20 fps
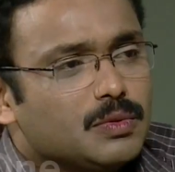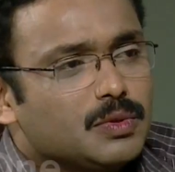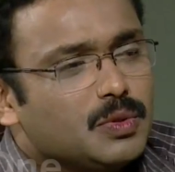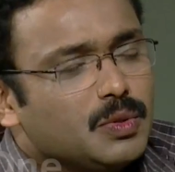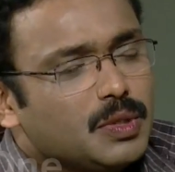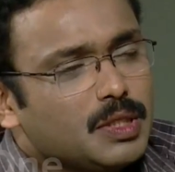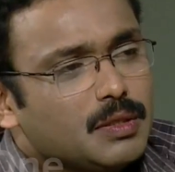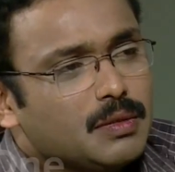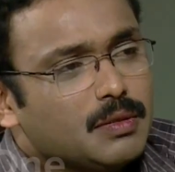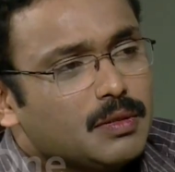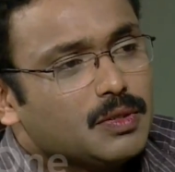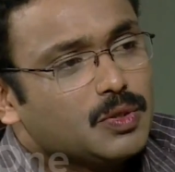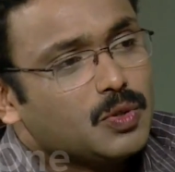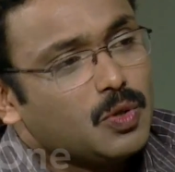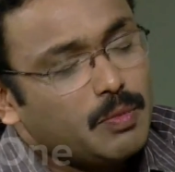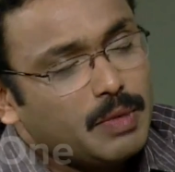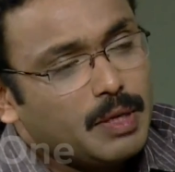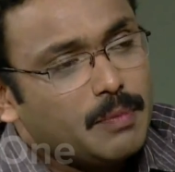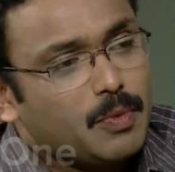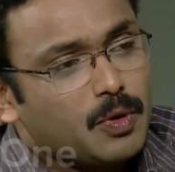doing so
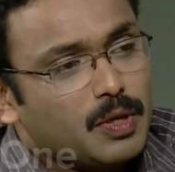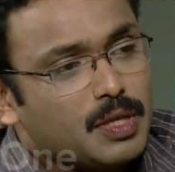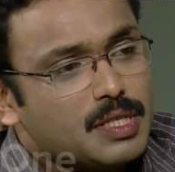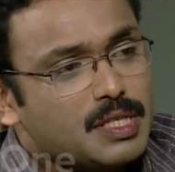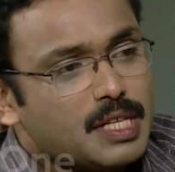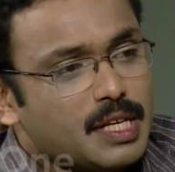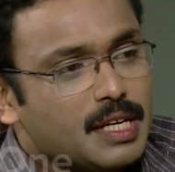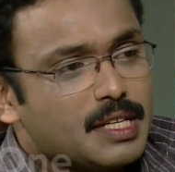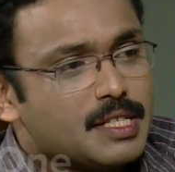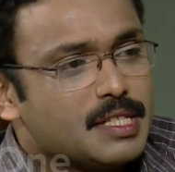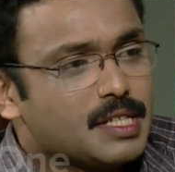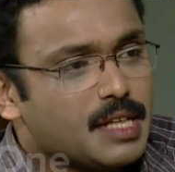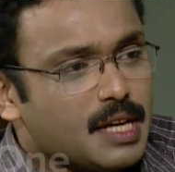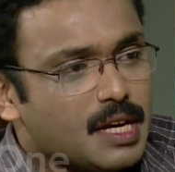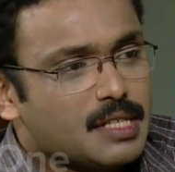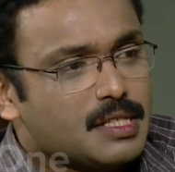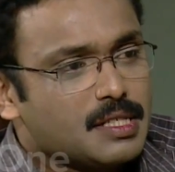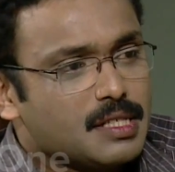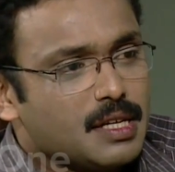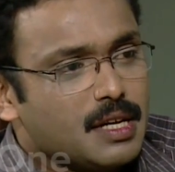many protests against
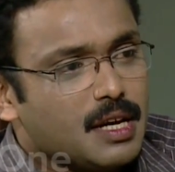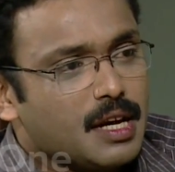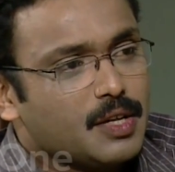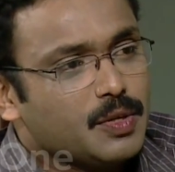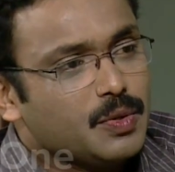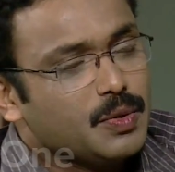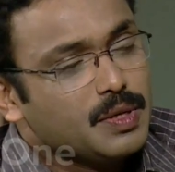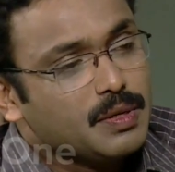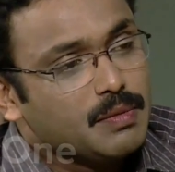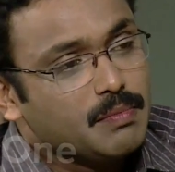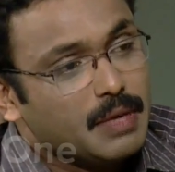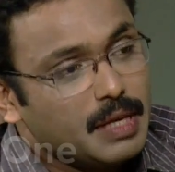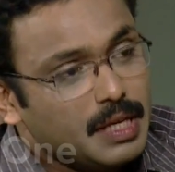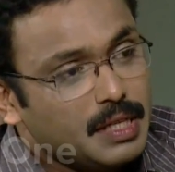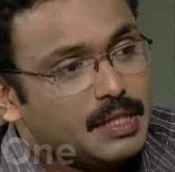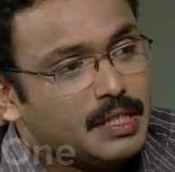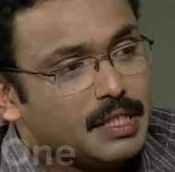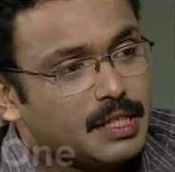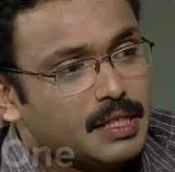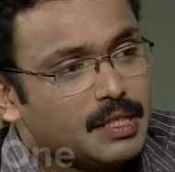caste and doing many
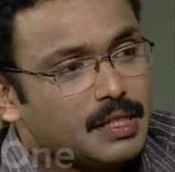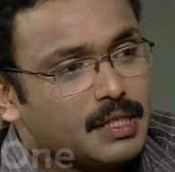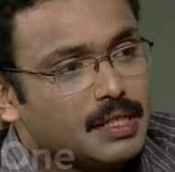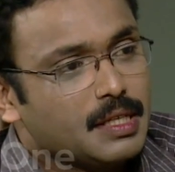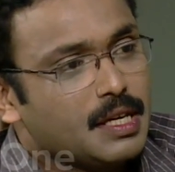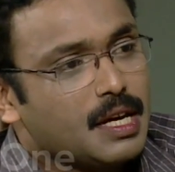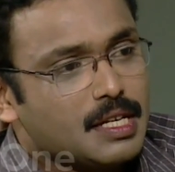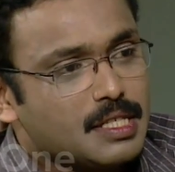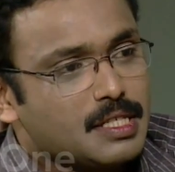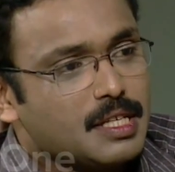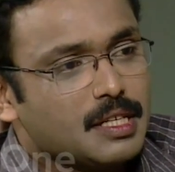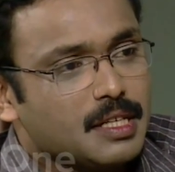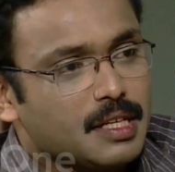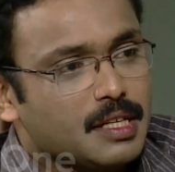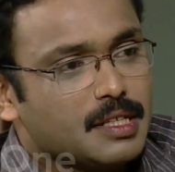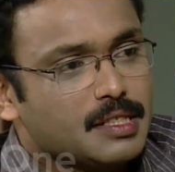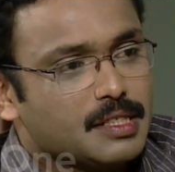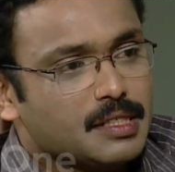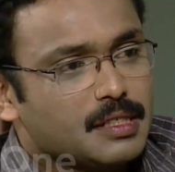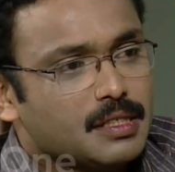things in caste
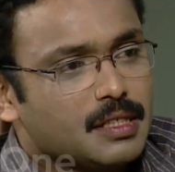annihilation.